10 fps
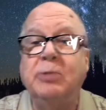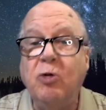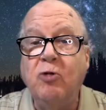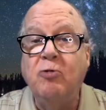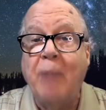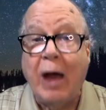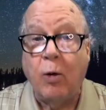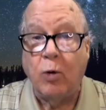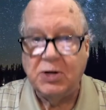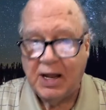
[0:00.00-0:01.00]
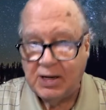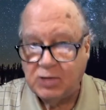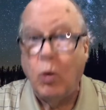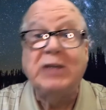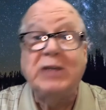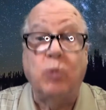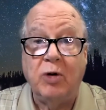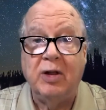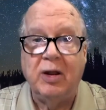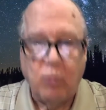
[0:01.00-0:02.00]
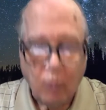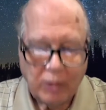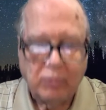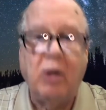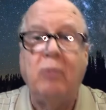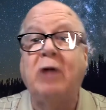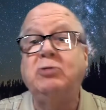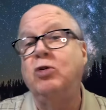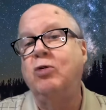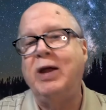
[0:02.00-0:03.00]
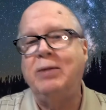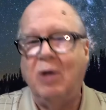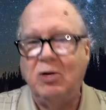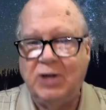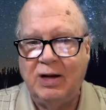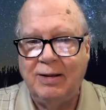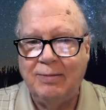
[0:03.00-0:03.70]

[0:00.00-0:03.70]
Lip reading: to move backwards, that is westward in retrograde motion.